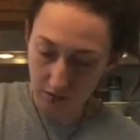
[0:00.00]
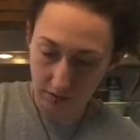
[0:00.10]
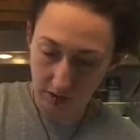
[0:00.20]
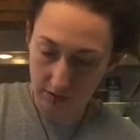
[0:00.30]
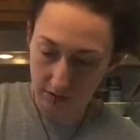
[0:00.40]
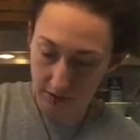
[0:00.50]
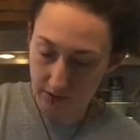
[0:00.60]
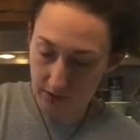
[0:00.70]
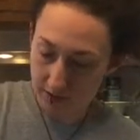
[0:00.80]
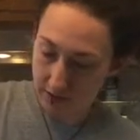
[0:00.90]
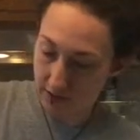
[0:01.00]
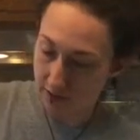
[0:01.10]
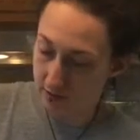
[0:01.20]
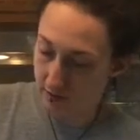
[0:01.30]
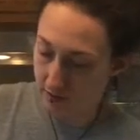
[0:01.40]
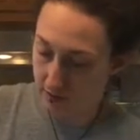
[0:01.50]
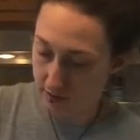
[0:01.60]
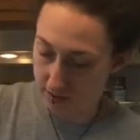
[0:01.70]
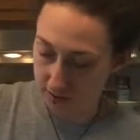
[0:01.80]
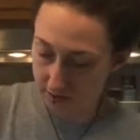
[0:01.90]
Alright, then to
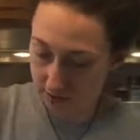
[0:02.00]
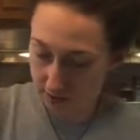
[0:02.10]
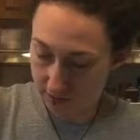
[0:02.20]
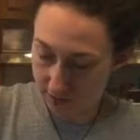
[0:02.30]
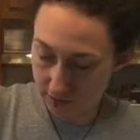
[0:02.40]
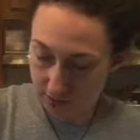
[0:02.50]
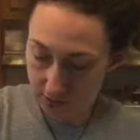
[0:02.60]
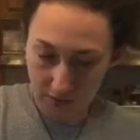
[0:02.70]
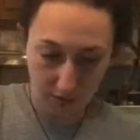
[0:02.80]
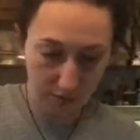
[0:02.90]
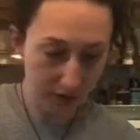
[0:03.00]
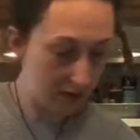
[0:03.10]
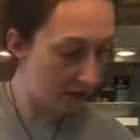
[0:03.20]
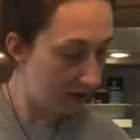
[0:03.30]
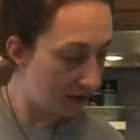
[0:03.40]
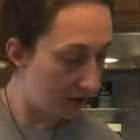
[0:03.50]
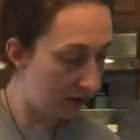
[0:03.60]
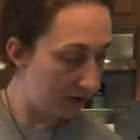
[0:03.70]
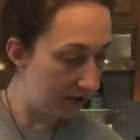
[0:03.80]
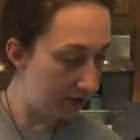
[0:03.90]
this we are
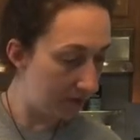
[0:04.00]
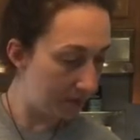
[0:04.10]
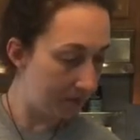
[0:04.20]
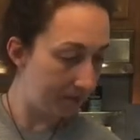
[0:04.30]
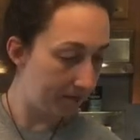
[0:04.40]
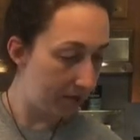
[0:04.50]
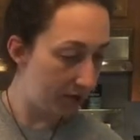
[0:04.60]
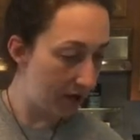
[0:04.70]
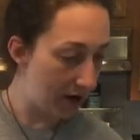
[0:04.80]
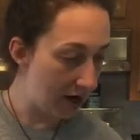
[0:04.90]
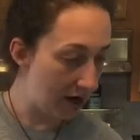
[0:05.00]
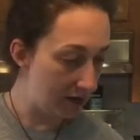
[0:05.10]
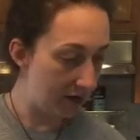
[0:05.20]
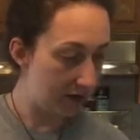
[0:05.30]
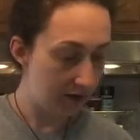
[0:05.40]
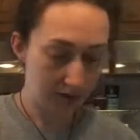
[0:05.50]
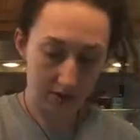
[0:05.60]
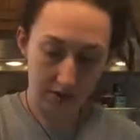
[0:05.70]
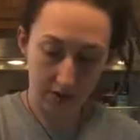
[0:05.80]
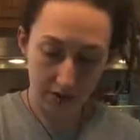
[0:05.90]
going to add
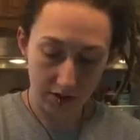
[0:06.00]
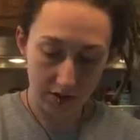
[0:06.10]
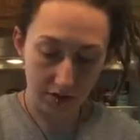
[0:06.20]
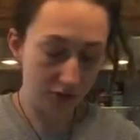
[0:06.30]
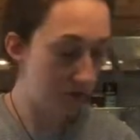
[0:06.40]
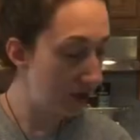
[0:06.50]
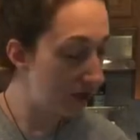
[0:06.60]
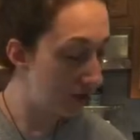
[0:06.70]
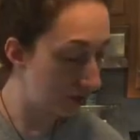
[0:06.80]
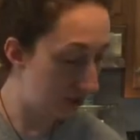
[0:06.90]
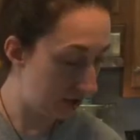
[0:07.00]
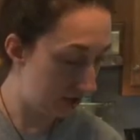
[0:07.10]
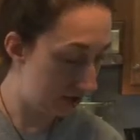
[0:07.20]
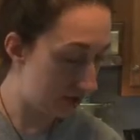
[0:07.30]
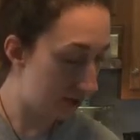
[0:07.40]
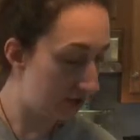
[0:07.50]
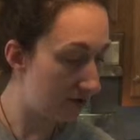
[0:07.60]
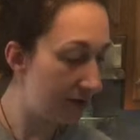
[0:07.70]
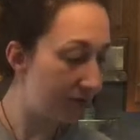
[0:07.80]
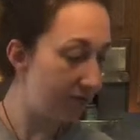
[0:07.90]
Nutritional yeast,
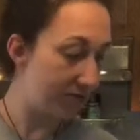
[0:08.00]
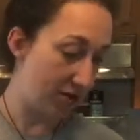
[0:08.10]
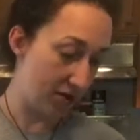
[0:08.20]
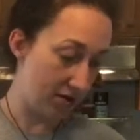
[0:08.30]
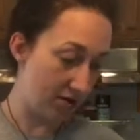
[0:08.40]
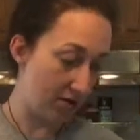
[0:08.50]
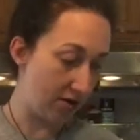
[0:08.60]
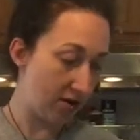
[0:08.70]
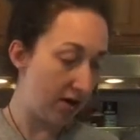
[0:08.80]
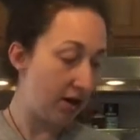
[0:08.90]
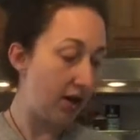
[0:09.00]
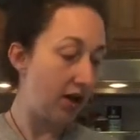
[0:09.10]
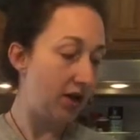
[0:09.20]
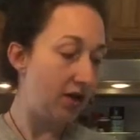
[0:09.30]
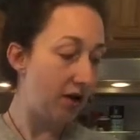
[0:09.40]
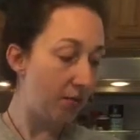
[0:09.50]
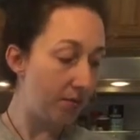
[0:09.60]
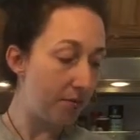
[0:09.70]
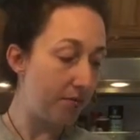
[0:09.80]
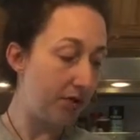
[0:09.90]
Cream of Tartar,
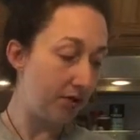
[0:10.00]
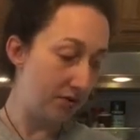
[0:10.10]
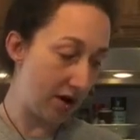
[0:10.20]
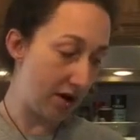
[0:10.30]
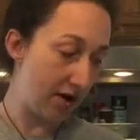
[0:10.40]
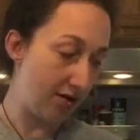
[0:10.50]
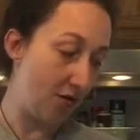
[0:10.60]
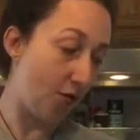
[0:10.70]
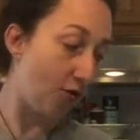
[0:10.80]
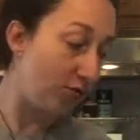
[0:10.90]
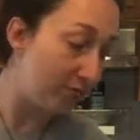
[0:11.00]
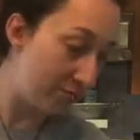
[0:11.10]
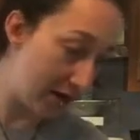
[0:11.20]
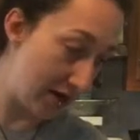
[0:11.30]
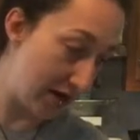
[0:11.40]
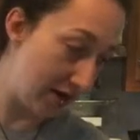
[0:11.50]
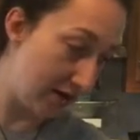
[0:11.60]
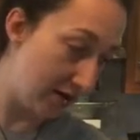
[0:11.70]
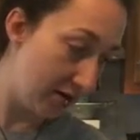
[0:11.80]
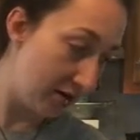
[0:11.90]
Kelp Purée, Old Bay,